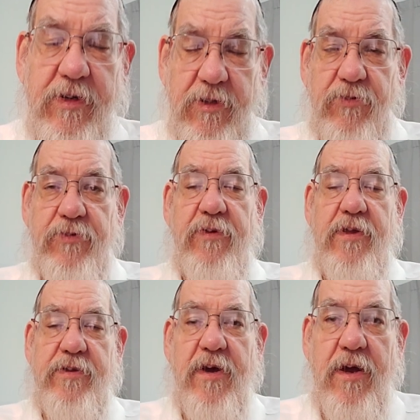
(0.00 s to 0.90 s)
includes the
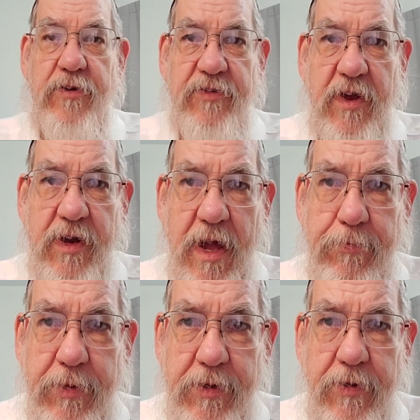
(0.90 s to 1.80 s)
entire Zeir
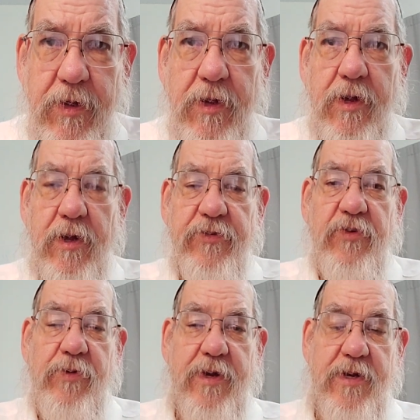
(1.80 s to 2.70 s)
Anpin.
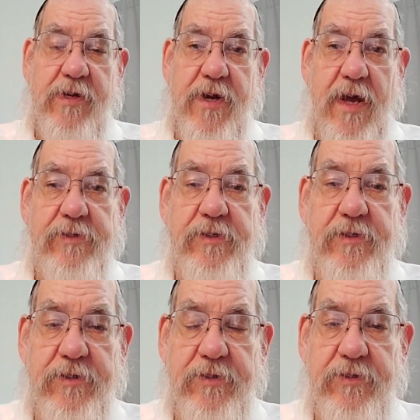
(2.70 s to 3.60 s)
So
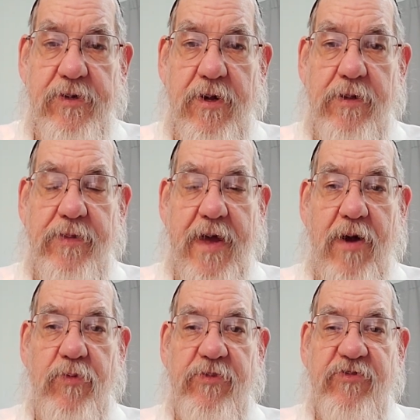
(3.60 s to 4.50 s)
Knesset Yisrael,
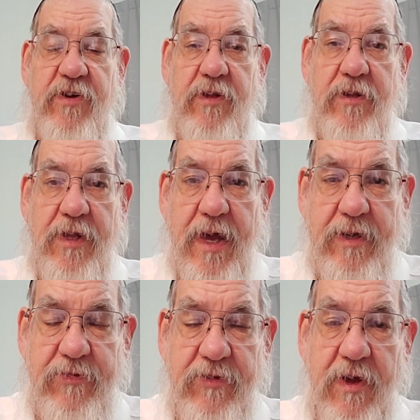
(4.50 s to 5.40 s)
that which
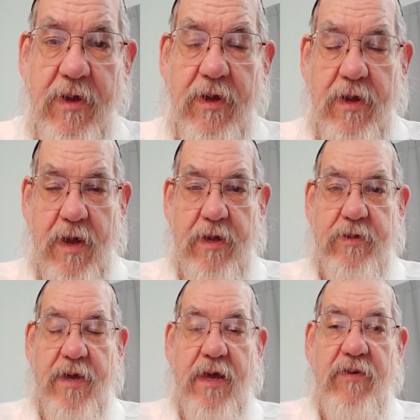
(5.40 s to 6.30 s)
collects
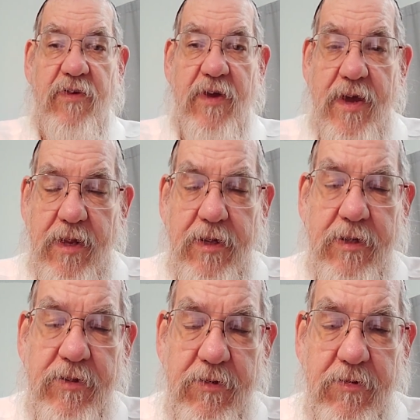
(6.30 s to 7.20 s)
and takes in
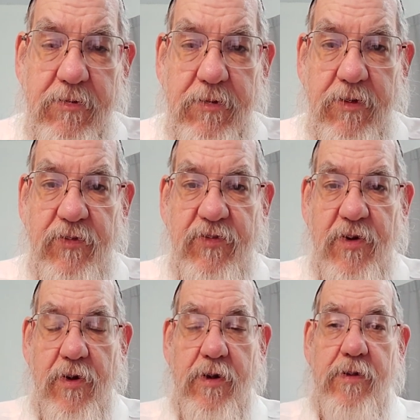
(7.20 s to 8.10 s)
it
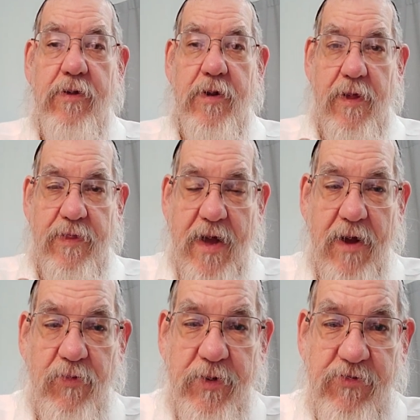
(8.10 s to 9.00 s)
Yisrael,
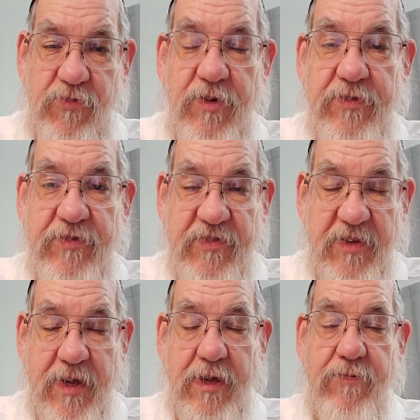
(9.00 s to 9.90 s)
that which
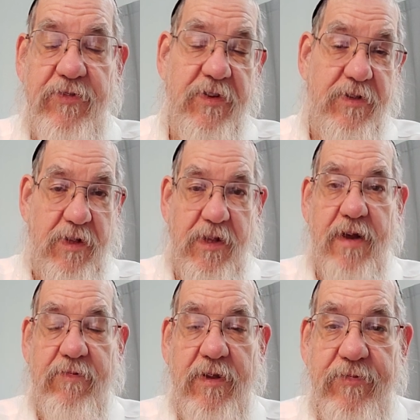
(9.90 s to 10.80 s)
receives the
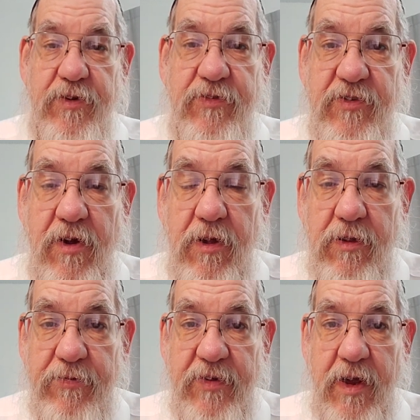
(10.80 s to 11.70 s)
level of
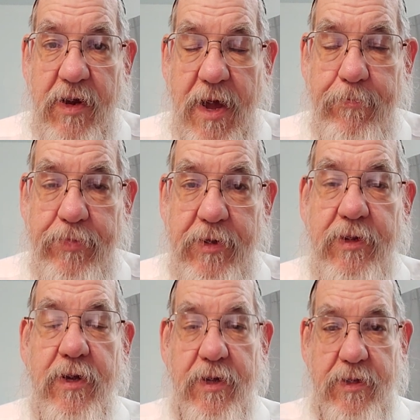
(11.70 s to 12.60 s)
Yisrael, of Zeir
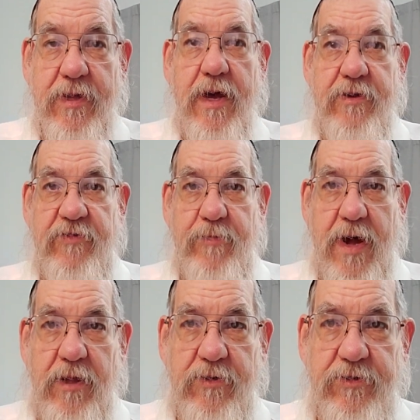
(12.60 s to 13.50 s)
Anpin, that is
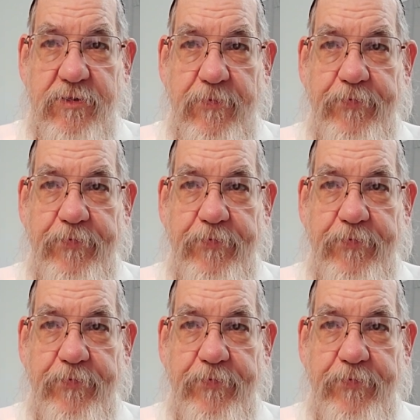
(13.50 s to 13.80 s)
Malchus.